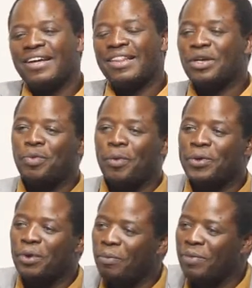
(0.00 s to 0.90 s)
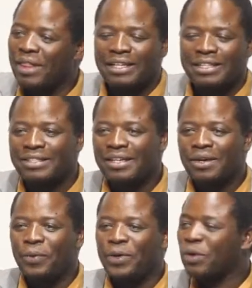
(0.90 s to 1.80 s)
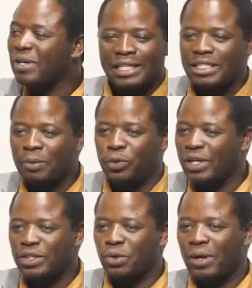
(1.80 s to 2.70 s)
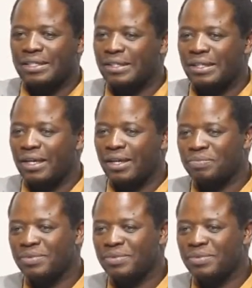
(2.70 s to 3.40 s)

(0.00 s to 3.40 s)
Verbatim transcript: Those people told me that we don't accept US dollars here.